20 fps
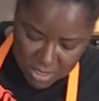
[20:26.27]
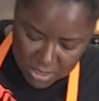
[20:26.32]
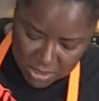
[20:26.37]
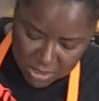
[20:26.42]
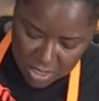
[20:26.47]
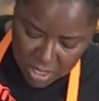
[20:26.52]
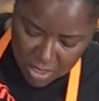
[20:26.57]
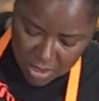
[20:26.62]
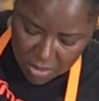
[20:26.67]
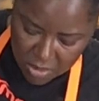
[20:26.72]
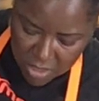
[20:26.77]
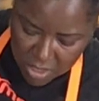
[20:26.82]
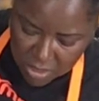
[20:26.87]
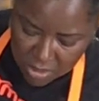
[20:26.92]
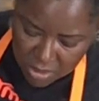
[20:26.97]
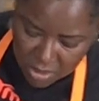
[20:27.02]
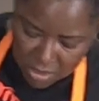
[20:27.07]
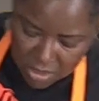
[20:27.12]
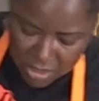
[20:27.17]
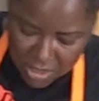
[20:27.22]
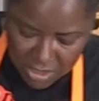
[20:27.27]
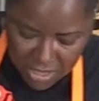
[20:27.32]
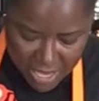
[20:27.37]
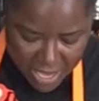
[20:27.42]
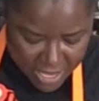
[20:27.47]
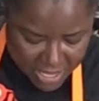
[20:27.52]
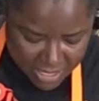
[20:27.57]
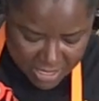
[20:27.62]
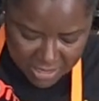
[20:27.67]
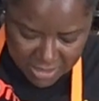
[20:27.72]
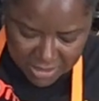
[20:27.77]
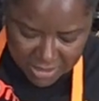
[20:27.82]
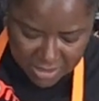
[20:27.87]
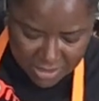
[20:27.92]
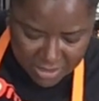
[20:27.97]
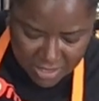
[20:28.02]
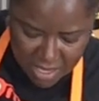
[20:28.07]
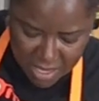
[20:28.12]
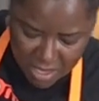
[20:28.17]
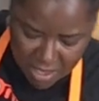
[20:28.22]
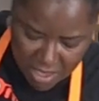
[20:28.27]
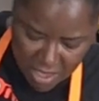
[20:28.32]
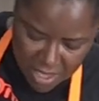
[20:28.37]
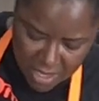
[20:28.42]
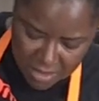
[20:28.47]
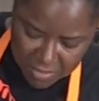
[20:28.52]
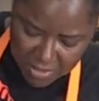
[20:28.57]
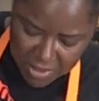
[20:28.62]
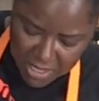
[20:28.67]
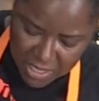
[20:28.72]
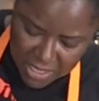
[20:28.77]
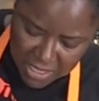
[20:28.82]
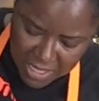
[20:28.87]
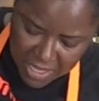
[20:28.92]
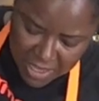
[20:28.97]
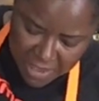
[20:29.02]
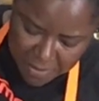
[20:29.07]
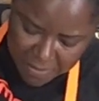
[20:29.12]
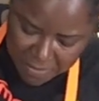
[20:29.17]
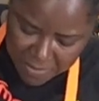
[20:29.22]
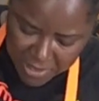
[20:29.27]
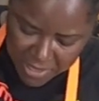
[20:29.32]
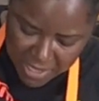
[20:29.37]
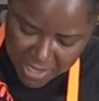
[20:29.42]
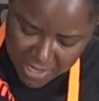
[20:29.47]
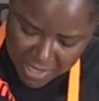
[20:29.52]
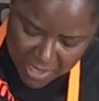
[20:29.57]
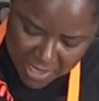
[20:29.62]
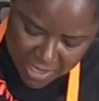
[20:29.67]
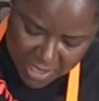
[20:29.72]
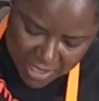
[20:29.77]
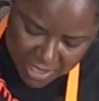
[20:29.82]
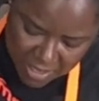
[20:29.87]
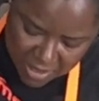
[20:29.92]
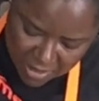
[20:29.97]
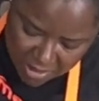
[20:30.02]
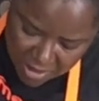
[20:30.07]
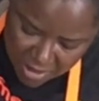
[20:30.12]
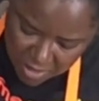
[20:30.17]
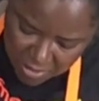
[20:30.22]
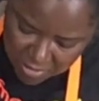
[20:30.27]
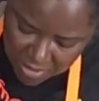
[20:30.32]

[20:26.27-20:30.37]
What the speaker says: So it'll look like it's going to be lumpy and,